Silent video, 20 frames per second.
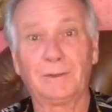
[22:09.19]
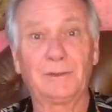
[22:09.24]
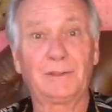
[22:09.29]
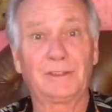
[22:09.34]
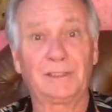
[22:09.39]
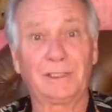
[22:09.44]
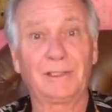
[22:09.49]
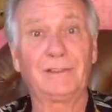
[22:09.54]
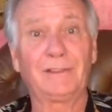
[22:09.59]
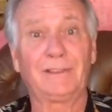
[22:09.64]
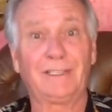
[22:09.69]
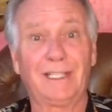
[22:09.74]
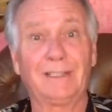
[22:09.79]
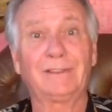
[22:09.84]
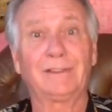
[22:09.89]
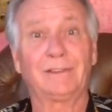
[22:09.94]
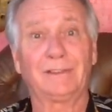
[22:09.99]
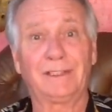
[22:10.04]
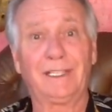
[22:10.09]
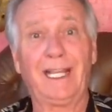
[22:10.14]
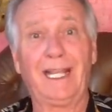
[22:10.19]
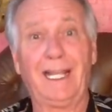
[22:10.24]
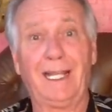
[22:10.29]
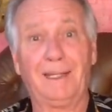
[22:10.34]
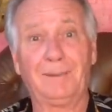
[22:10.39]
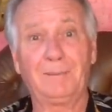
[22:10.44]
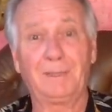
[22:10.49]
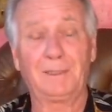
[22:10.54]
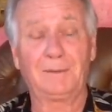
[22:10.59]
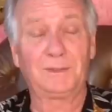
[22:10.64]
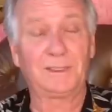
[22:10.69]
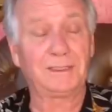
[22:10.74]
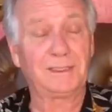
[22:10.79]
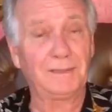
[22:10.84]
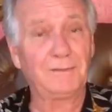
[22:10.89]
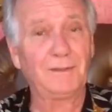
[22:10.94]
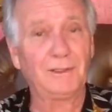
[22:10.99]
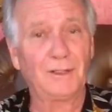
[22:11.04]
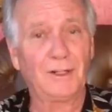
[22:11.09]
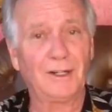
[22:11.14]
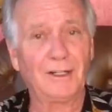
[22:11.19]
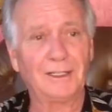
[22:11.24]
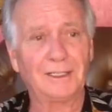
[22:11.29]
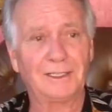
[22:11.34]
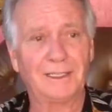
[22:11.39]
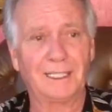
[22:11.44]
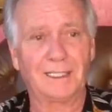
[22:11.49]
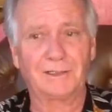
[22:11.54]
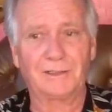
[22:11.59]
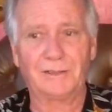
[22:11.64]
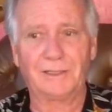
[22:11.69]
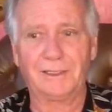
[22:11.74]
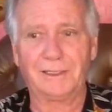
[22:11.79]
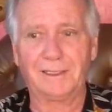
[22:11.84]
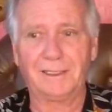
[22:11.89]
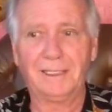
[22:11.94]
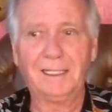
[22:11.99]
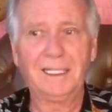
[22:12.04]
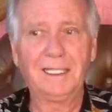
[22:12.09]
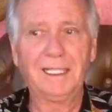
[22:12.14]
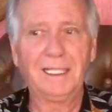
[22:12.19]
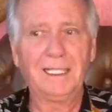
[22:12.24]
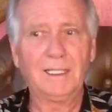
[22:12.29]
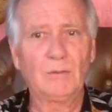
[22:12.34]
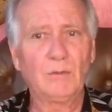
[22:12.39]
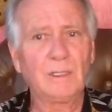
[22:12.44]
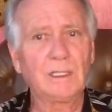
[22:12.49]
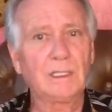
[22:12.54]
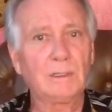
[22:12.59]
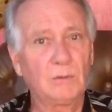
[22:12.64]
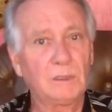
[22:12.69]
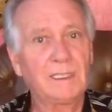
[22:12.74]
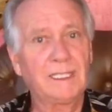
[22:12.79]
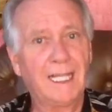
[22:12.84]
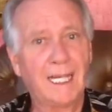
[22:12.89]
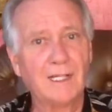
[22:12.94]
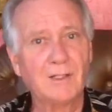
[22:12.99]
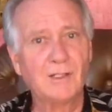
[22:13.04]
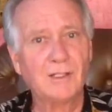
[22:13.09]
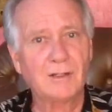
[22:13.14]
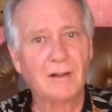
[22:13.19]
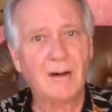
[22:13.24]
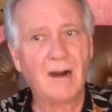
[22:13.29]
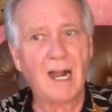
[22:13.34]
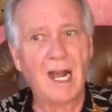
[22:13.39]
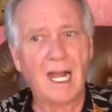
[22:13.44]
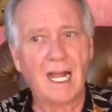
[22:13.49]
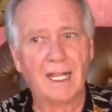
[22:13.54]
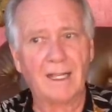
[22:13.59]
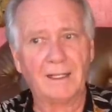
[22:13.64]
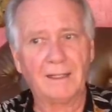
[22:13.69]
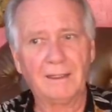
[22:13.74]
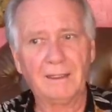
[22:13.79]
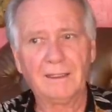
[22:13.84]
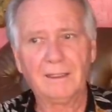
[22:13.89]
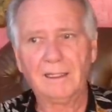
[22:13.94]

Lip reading: It was still desert tan, but it was a different architecture, and it really would catch your eye.